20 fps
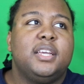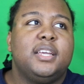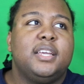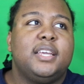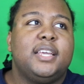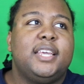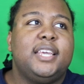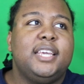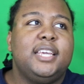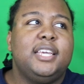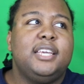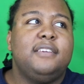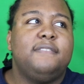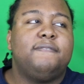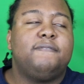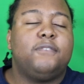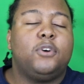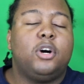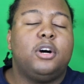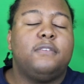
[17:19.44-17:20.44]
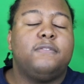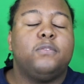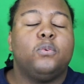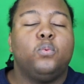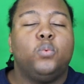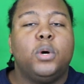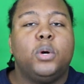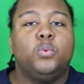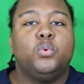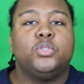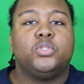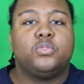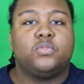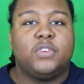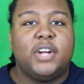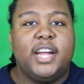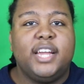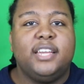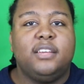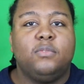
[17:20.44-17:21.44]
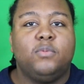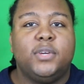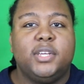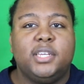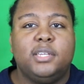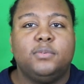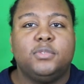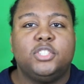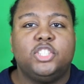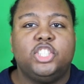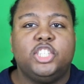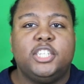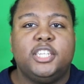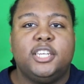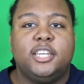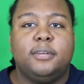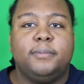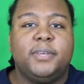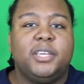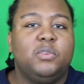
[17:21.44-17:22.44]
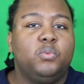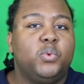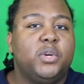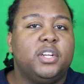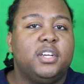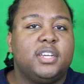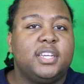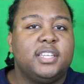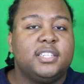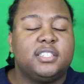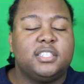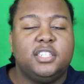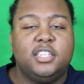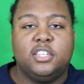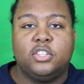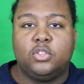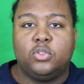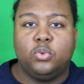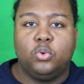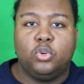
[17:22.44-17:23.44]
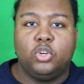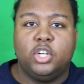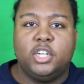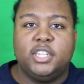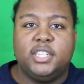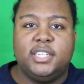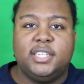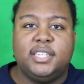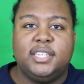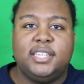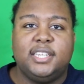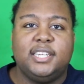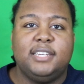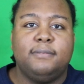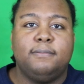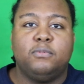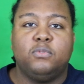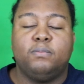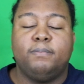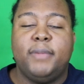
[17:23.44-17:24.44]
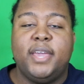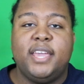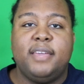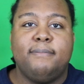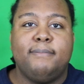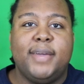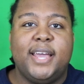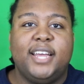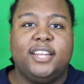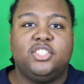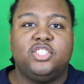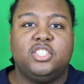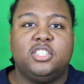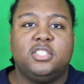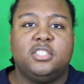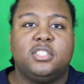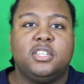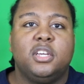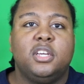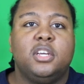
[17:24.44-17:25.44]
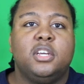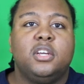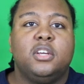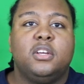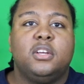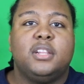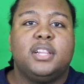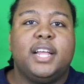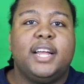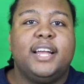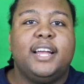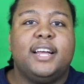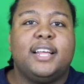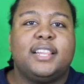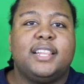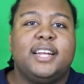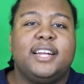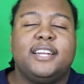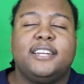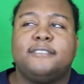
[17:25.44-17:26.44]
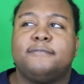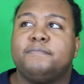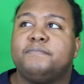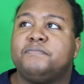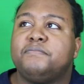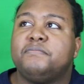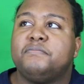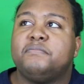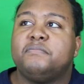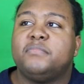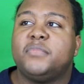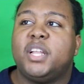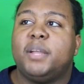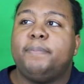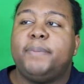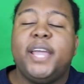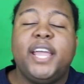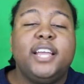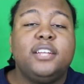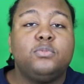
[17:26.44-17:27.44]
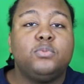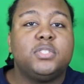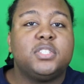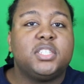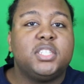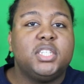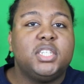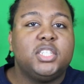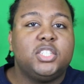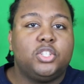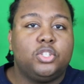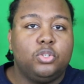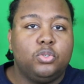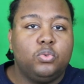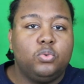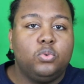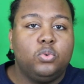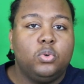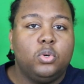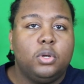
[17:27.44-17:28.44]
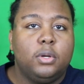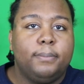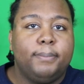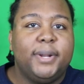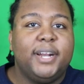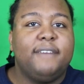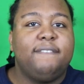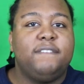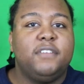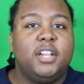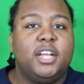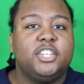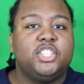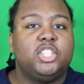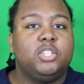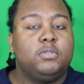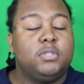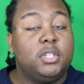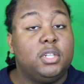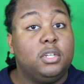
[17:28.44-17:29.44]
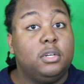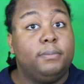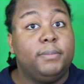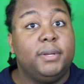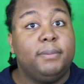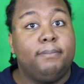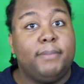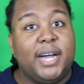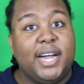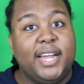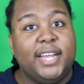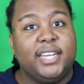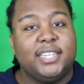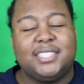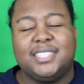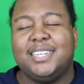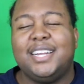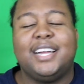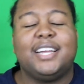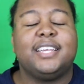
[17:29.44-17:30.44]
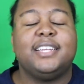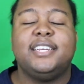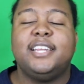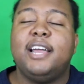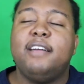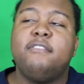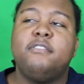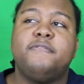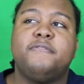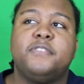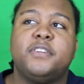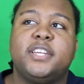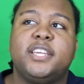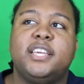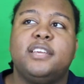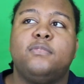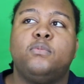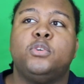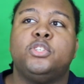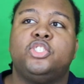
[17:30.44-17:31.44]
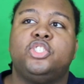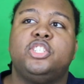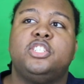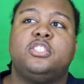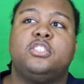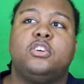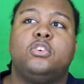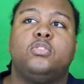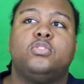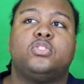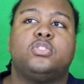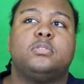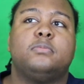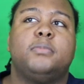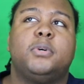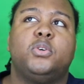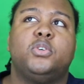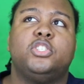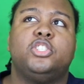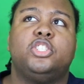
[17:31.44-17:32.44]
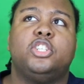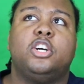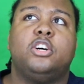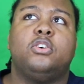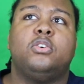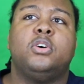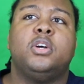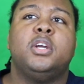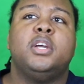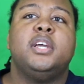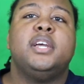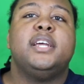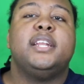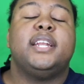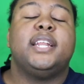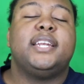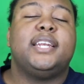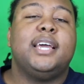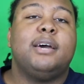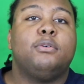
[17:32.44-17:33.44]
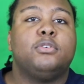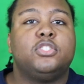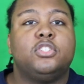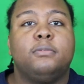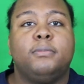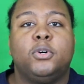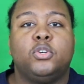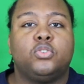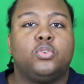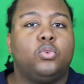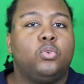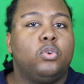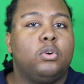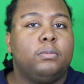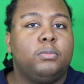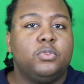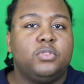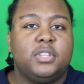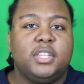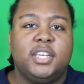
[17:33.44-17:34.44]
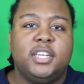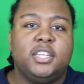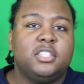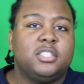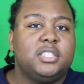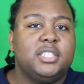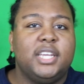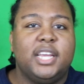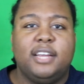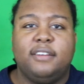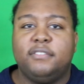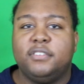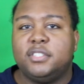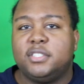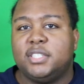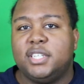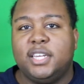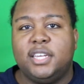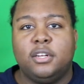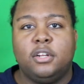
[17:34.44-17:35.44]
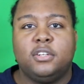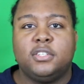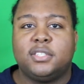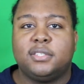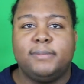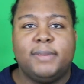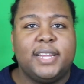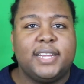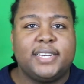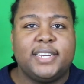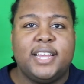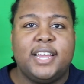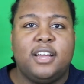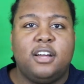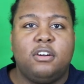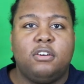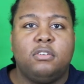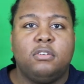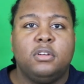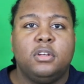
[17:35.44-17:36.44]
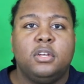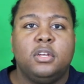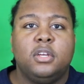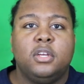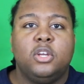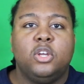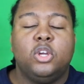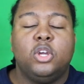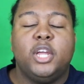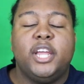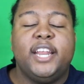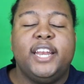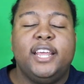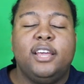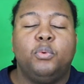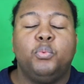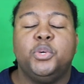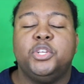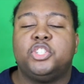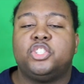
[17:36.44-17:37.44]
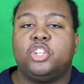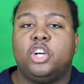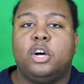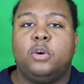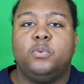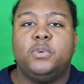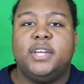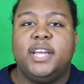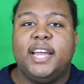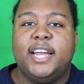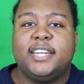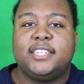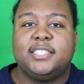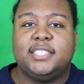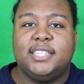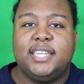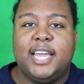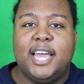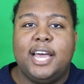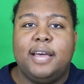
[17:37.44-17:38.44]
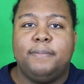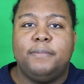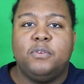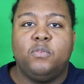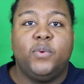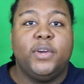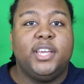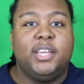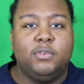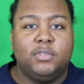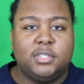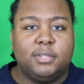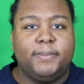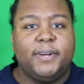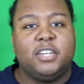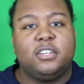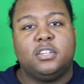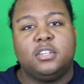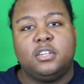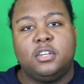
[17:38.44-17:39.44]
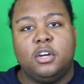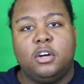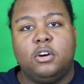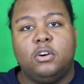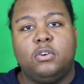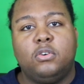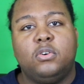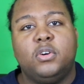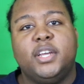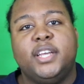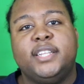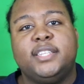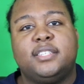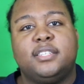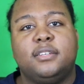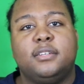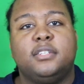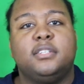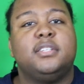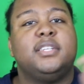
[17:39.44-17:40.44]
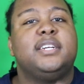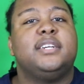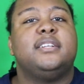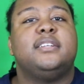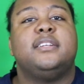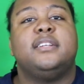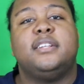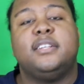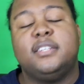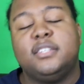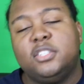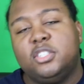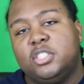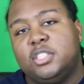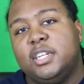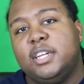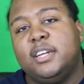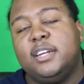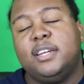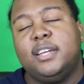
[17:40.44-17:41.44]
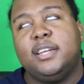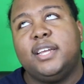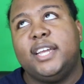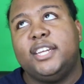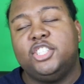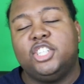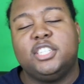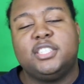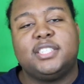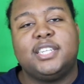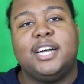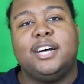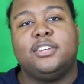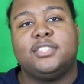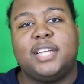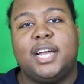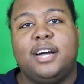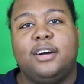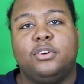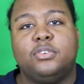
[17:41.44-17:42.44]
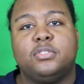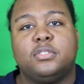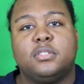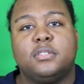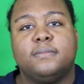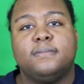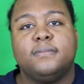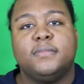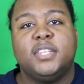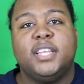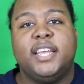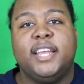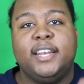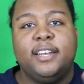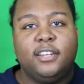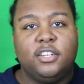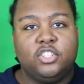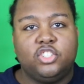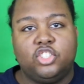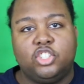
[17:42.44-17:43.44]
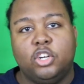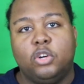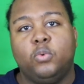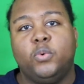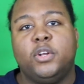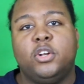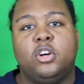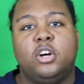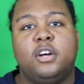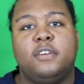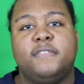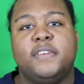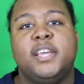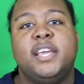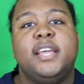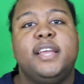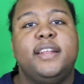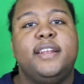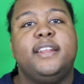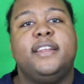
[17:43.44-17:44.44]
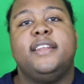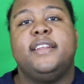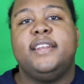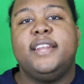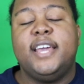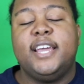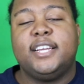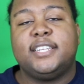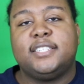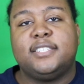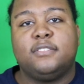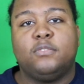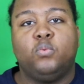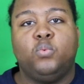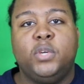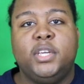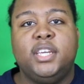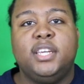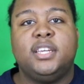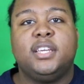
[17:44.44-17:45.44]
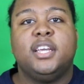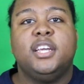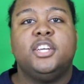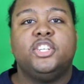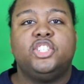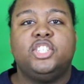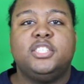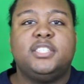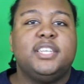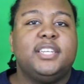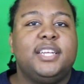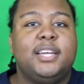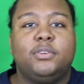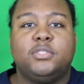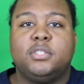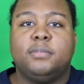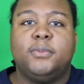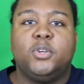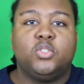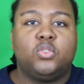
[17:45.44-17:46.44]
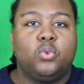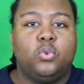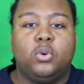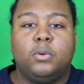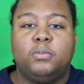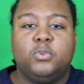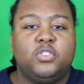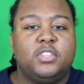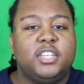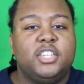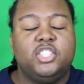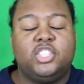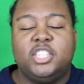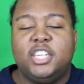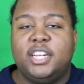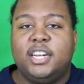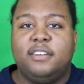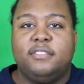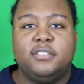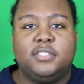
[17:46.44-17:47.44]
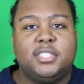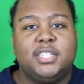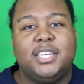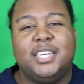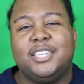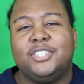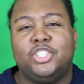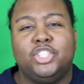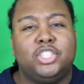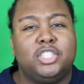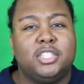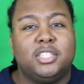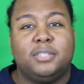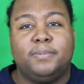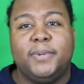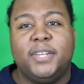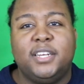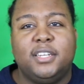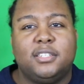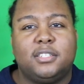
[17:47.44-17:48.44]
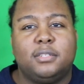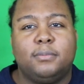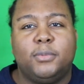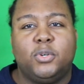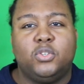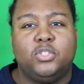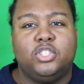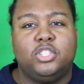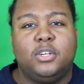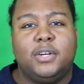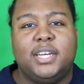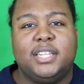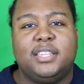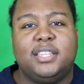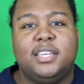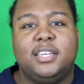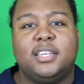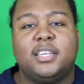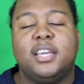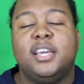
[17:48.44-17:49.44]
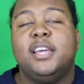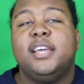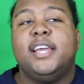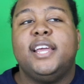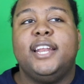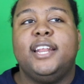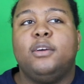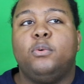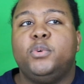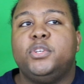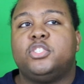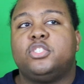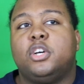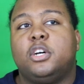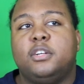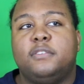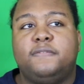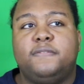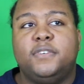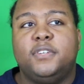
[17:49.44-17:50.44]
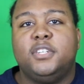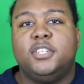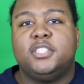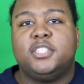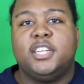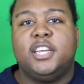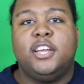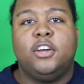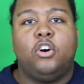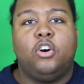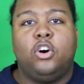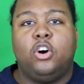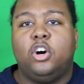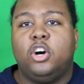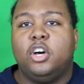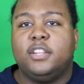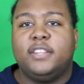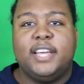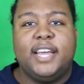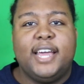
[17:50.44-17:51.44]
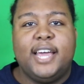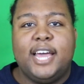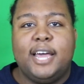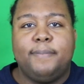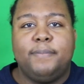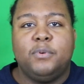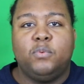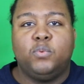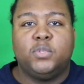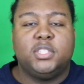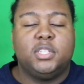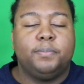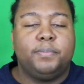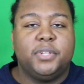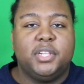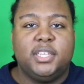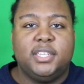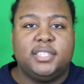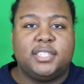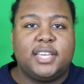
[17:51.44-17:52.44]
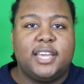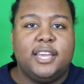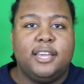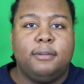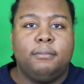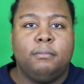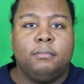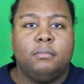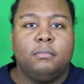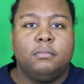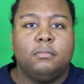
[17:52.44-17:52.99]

he fought for what was right when he was GM. He went against the authority. He made matches. Like Paige was good too, but I feel like she was a little bit biased. And I can never forget when she told Samoa Joe that that was the most horrible thing she ever seen on SmackDown. And then we saw what actually happened. When he was about to go into AJ Styles' house and show went off, and then the next week, she said that was the most horrible thing she had ever seen. And she suspended Samoa Joe, I think. And then we saw the footage, and all that happened was the police came.